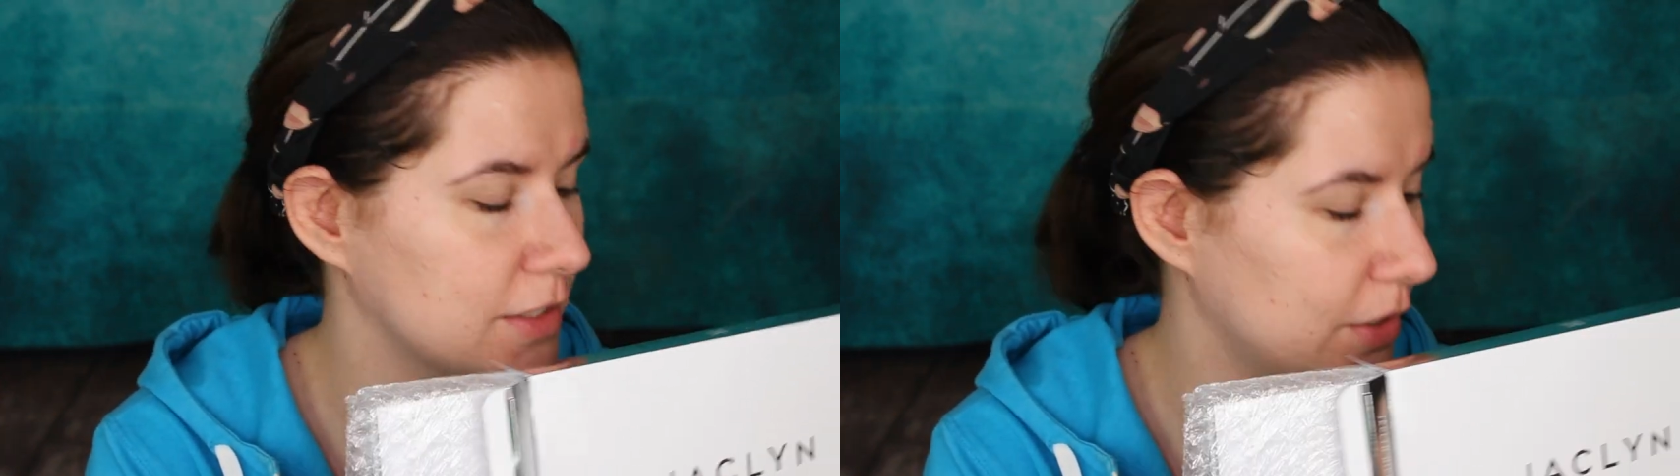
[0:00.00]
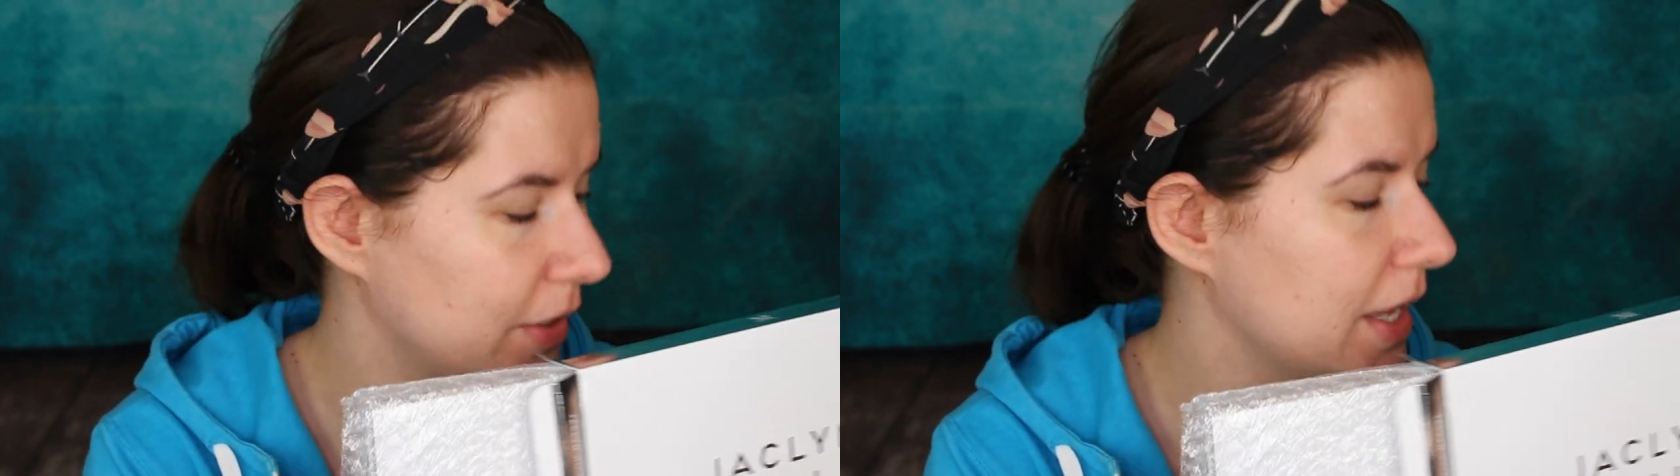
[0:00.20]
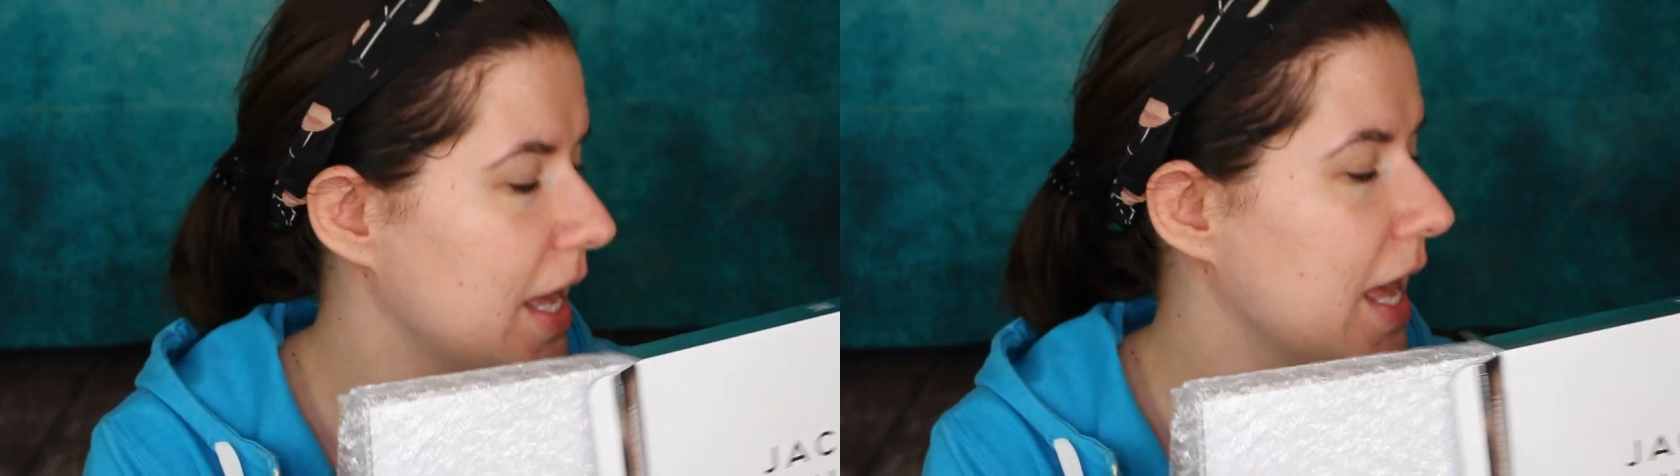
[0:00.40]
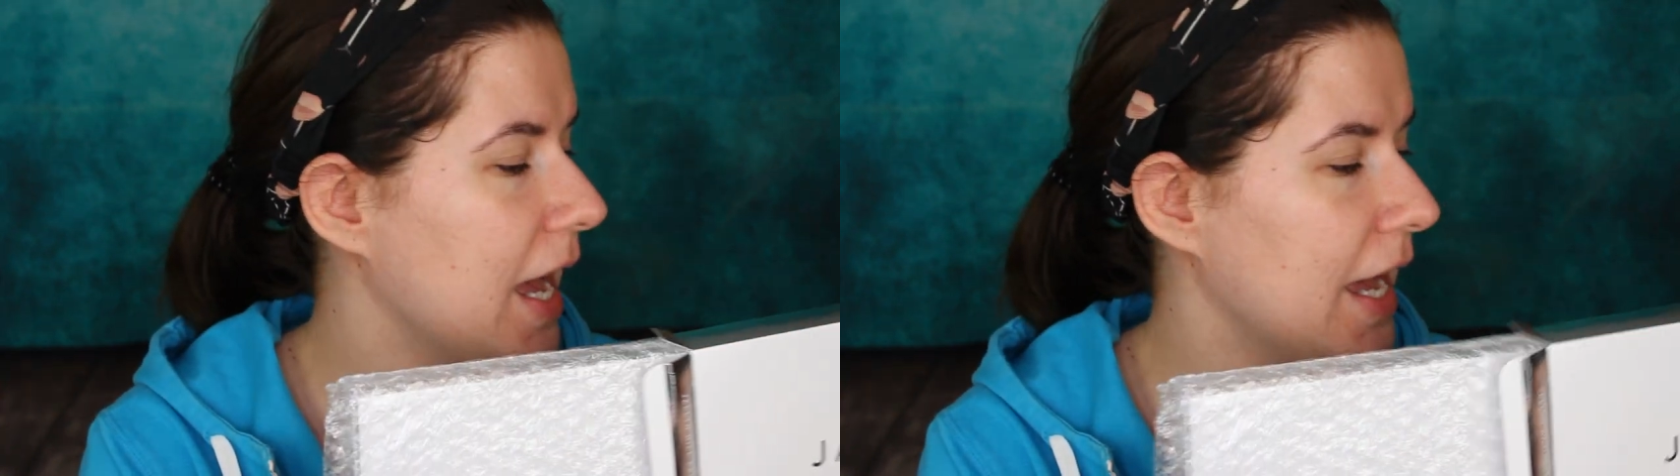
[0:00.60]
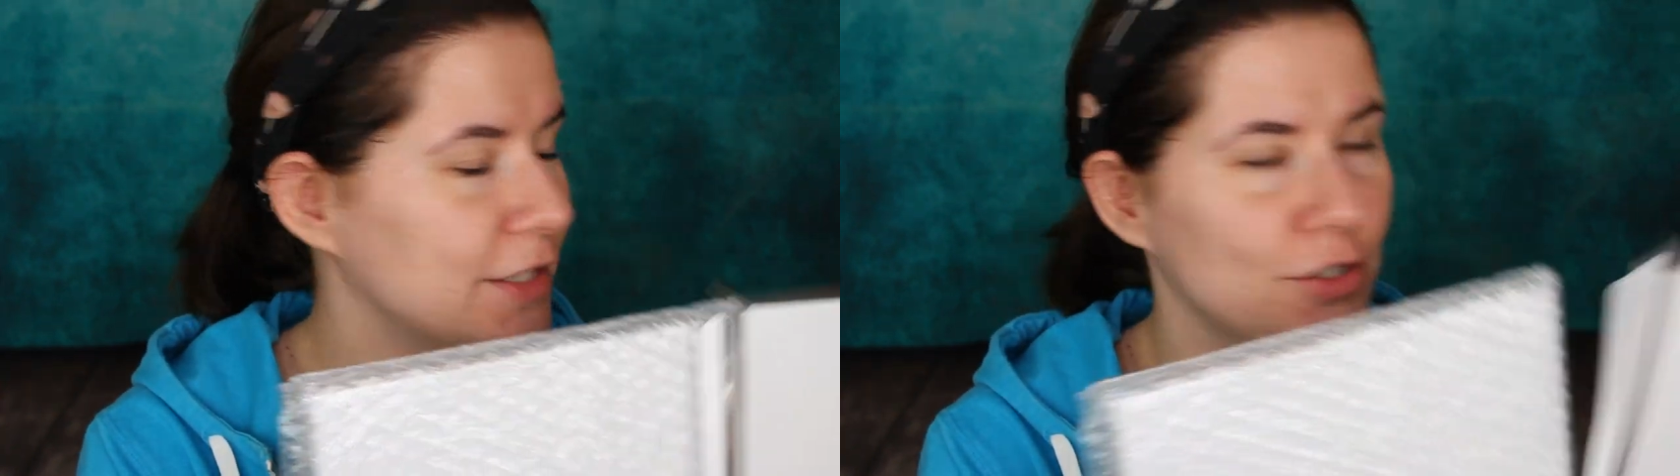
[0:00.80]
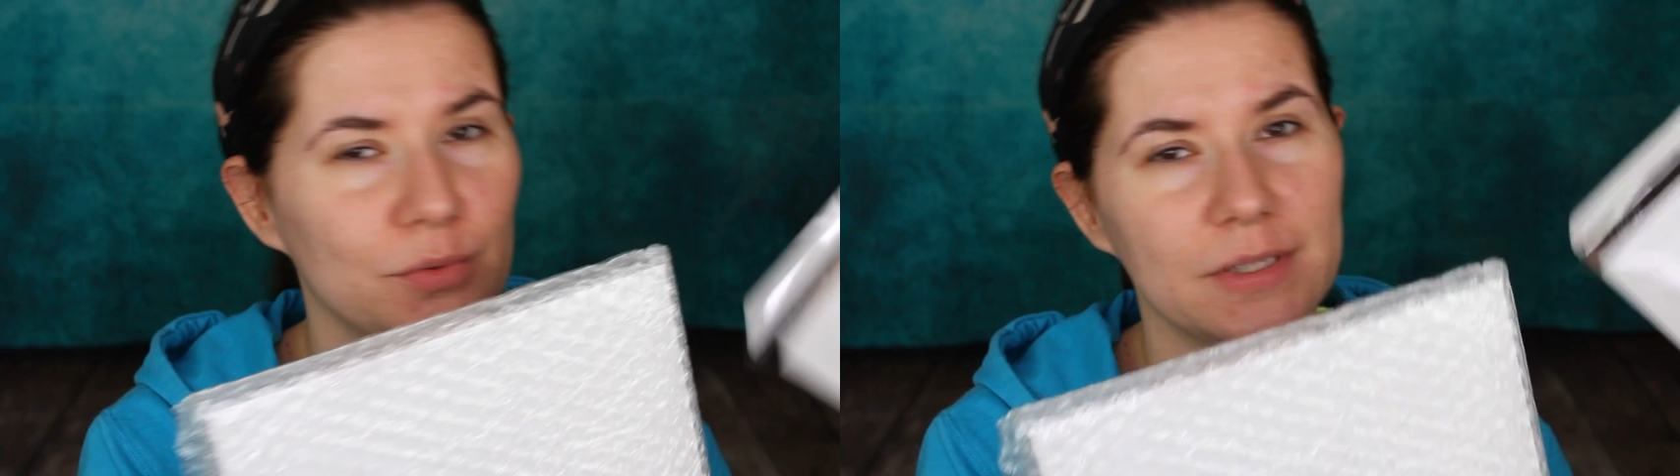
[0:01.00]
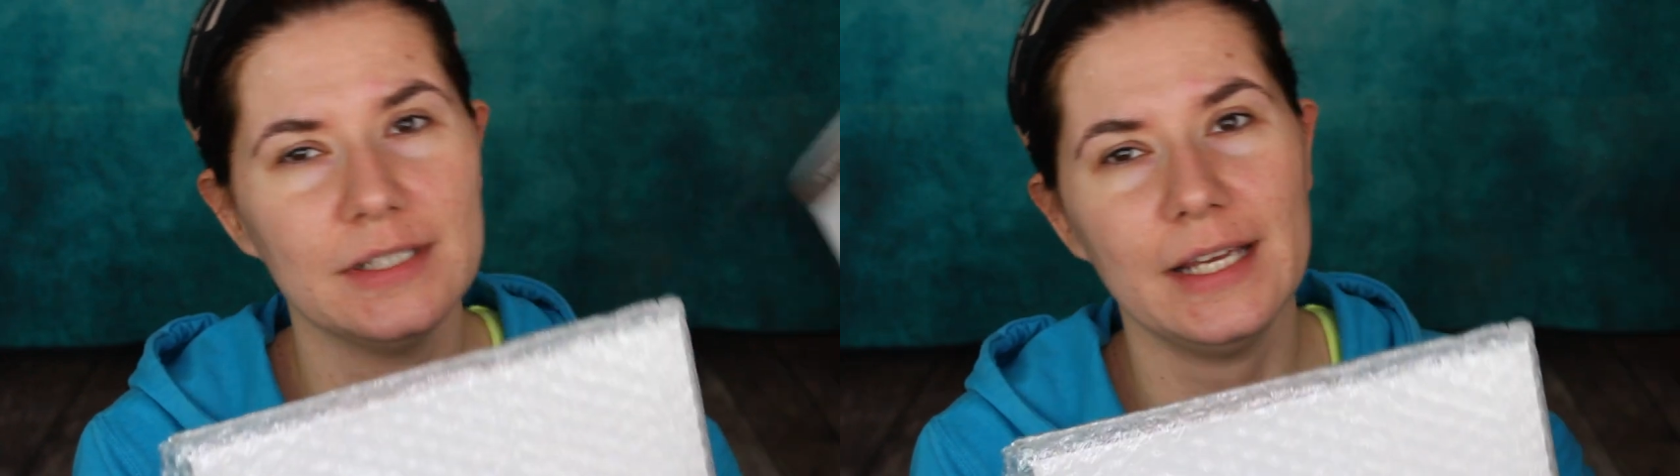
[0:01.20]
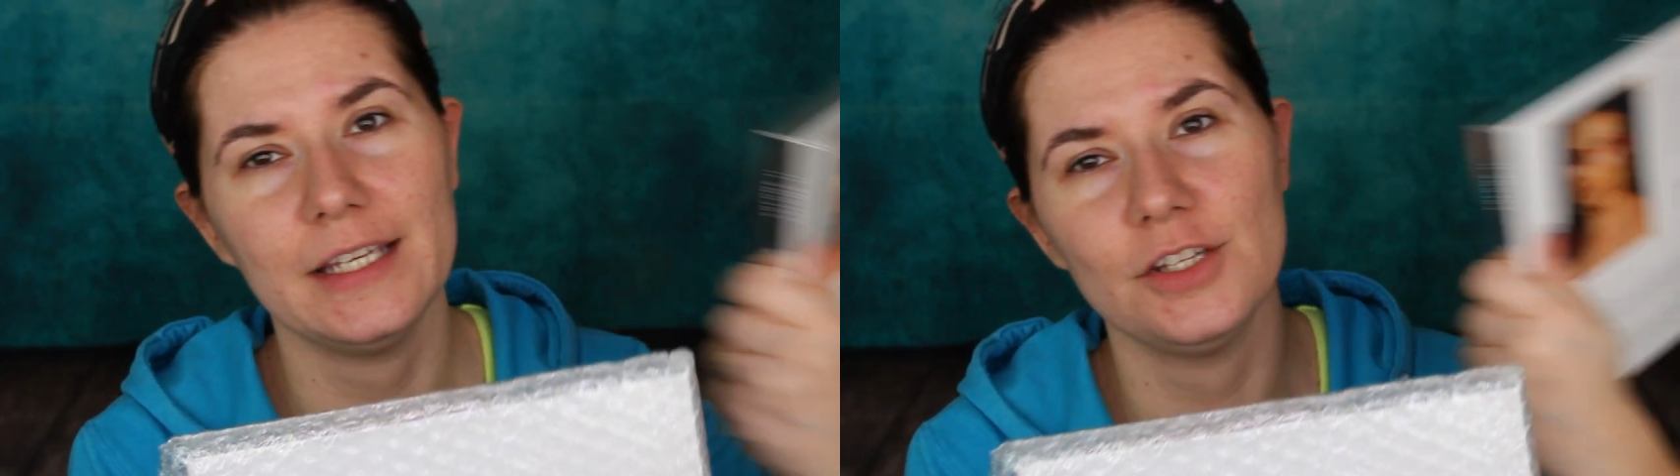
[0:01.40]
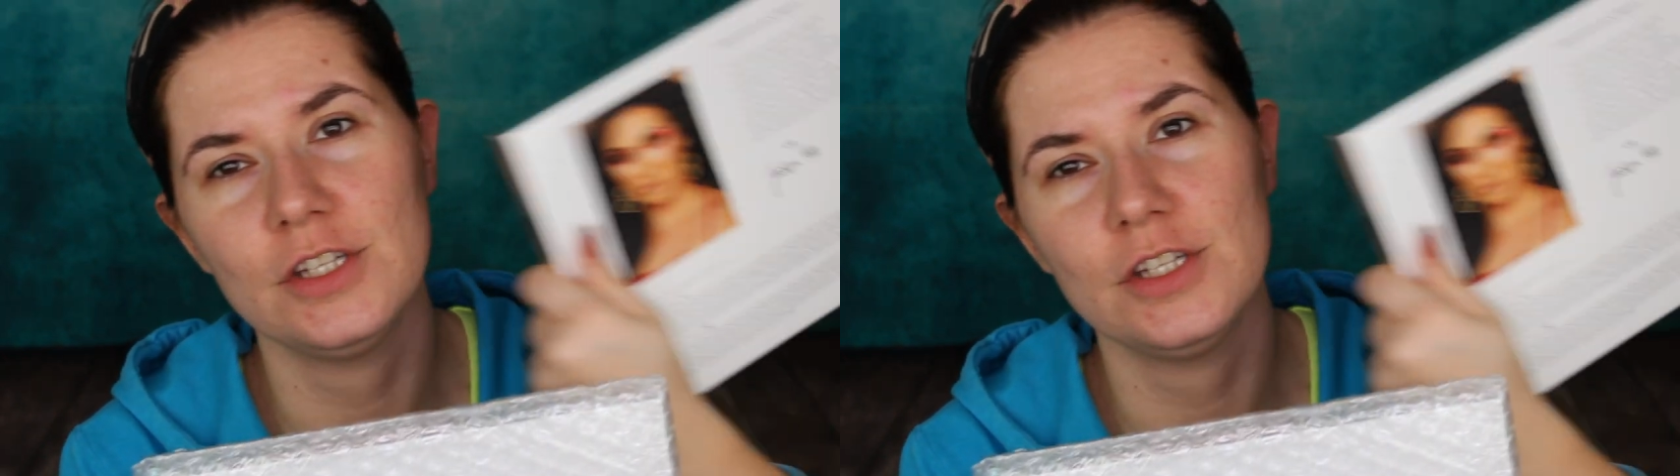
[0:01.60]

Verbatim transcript: So I do really like it.